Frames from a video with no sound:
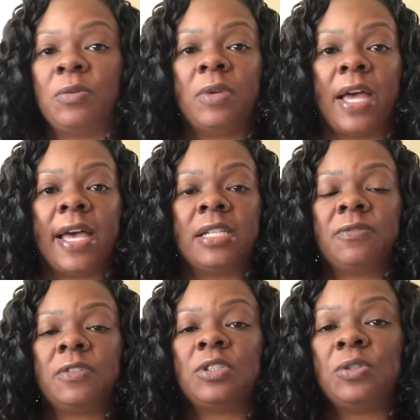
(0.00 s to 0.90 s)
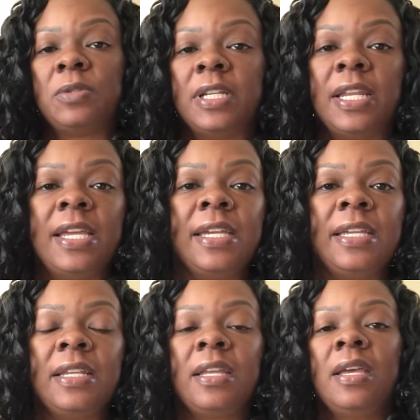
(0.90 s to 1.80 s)
you guys for tuning
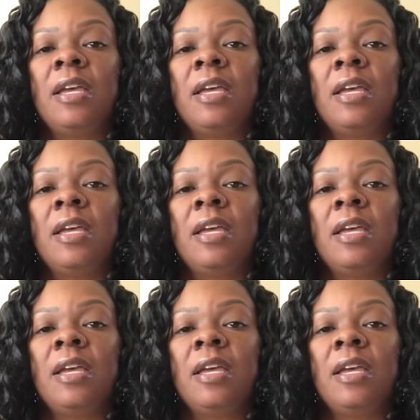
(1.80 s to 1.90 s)
in.